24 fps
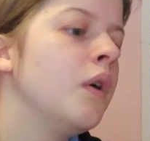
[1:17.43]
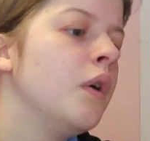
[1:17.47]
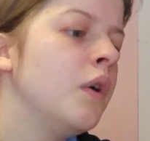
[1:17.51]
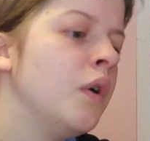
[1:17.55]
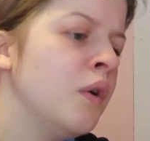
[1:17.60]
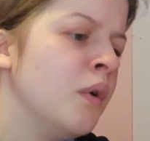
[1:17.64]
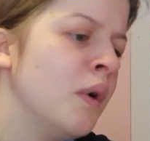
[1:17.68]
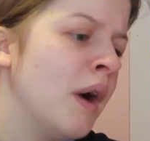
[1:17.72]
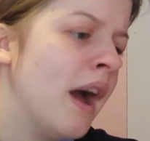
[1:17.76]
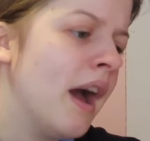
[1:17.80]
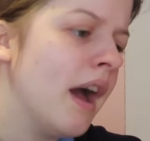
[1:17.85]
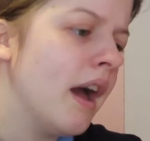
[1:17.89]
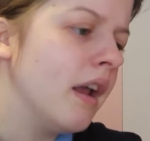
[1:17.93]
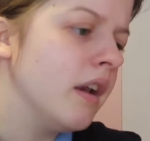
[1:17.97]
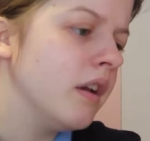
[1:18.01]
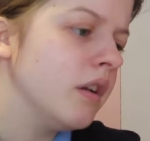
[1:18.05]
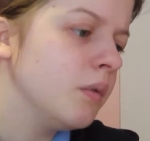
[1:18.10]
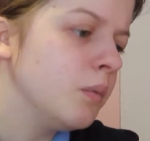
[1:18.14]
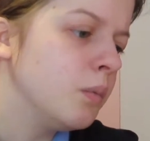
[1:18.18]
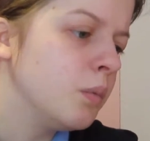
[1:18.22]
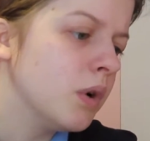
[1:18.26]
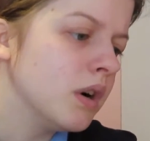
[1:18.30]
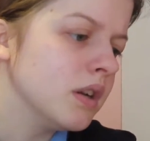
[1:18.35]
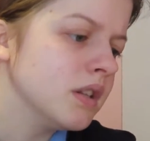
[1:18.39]
who
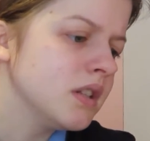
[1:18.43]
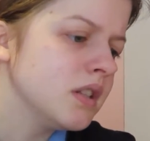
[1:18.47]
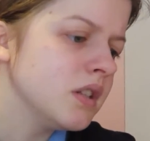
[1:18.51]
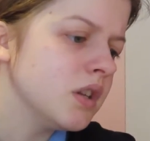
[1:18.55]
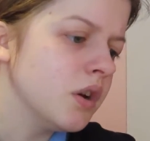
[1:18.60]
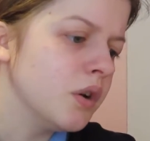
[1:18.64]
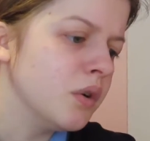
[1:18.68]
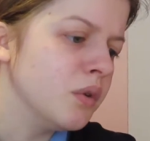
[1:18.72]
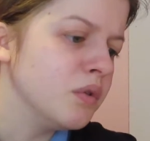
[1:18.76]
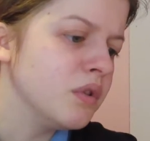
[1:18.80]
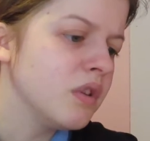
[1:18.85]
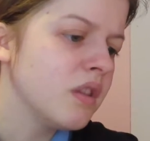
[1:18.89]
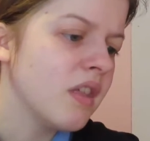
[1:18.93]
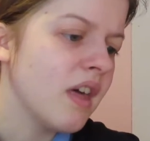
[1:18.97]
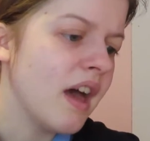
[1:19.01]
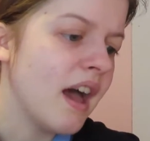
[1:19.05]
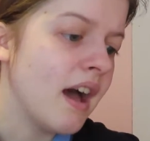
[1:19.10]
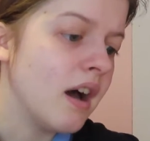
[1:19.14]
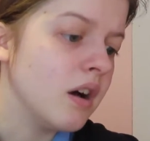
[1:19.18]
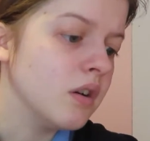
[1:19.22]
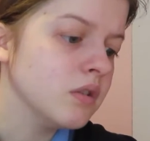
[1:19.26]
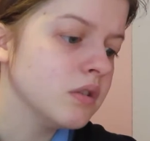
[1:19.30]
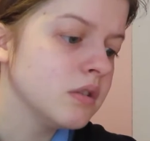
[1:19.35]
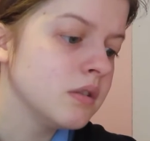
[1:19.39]
had once owned the
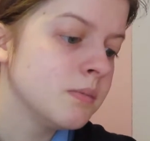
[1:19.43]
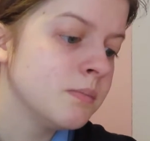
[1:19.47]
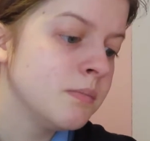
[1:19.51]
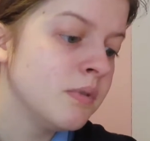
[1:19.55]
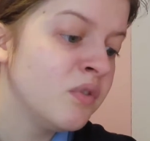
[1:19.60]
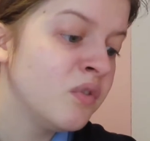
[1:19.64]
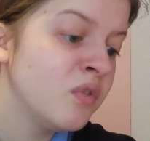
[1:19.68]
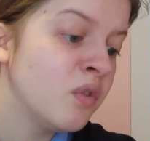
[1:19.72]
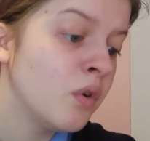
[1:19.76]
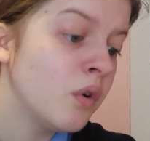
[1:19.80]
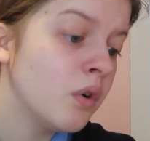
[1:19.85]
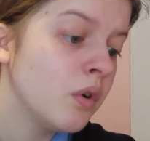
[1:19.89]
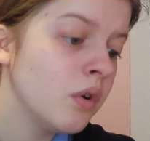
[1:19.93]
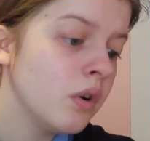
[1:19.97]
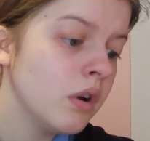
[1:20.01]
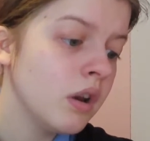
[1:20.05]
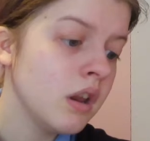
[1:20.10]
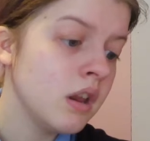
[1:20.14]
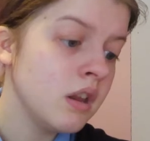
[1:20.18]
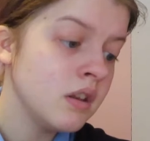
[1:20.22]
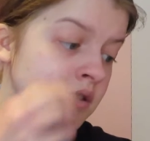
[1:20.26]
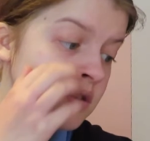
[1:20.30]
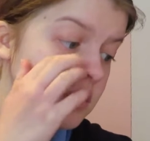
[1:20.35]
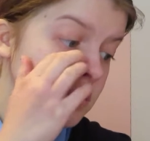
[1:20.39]
house before
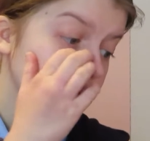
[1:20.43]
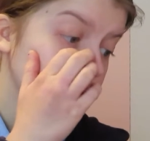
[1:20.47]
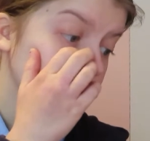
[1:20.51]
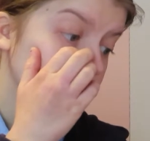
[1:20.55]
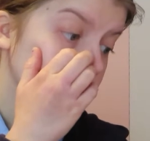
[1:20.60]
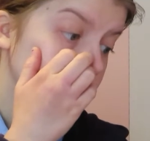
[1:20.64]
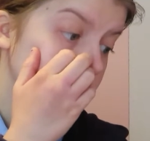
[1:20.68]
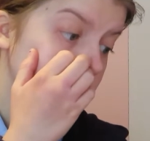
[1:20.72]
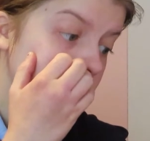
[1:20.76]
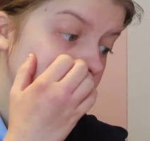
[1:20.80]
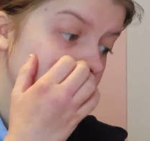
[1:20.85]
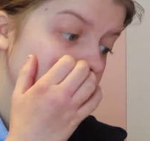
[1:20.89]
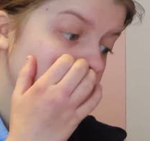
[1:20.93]
he sold